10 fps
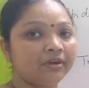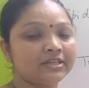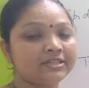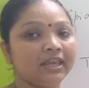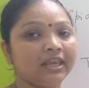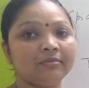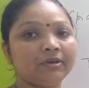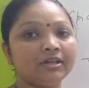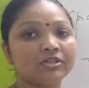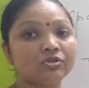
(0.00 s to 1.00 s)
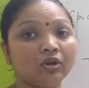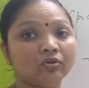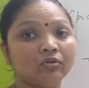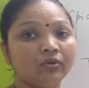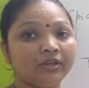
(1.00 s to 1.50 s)
grazing animal does
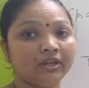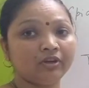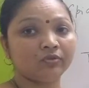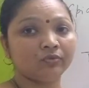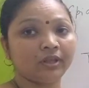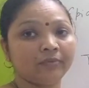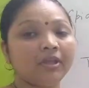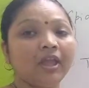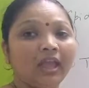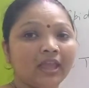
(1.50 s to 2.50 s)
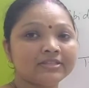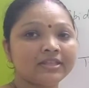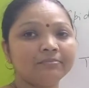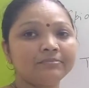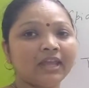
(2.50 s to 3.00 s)
not go near to them.
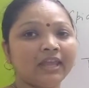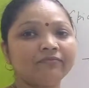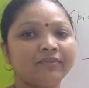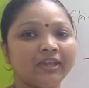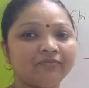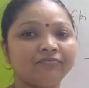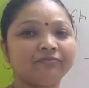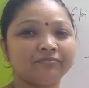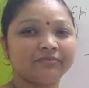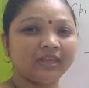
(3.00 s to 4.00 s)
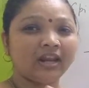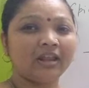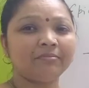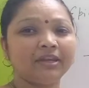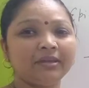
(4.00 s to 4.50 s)
And sometimes if
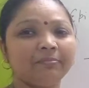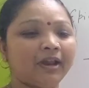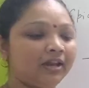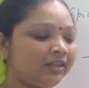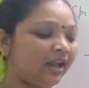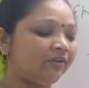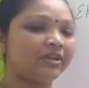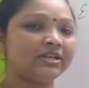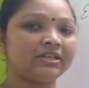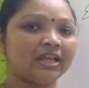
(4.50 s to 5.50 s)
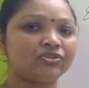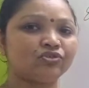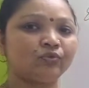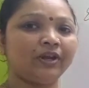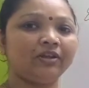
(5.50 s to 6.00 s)
there are many plants that will
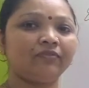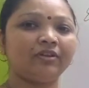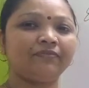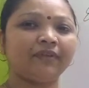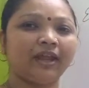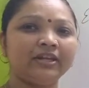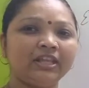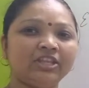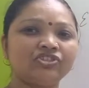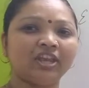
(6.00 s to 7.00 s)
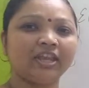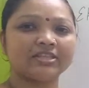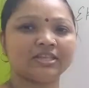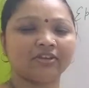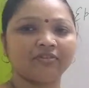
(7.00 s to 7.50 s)
touch to it, will find itching,
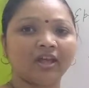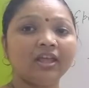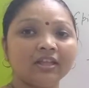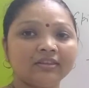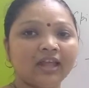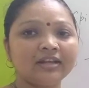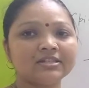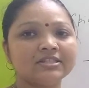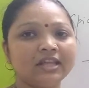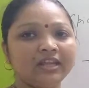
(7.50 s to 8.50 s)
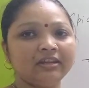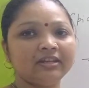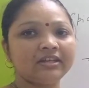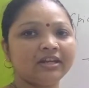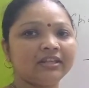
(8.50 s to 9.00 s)
etc. That is the
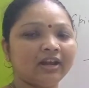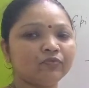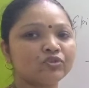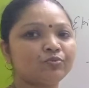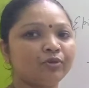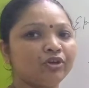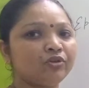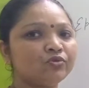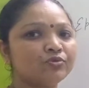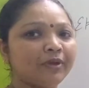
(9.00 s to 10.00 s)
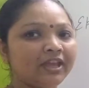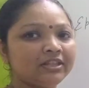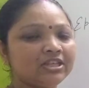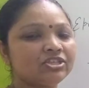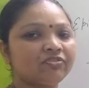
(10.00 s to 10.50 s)
irritant that was produced
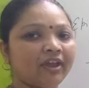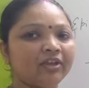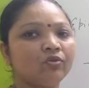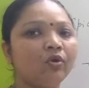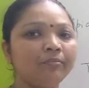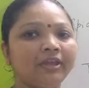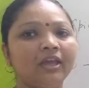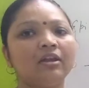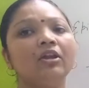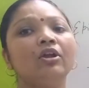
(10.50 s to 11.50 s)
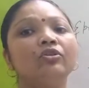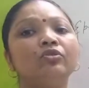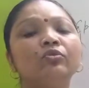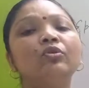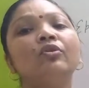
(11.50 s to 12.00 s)
by these trichome hair
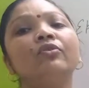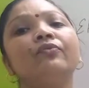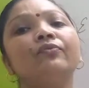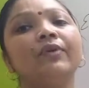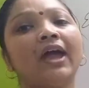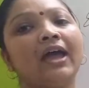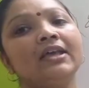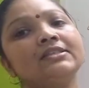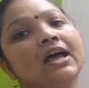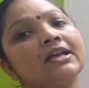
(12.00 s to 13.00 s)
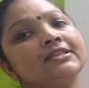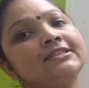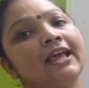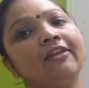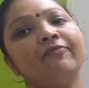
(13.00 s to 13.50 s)
to as a
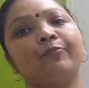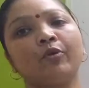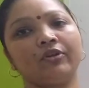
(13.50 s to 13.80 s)
self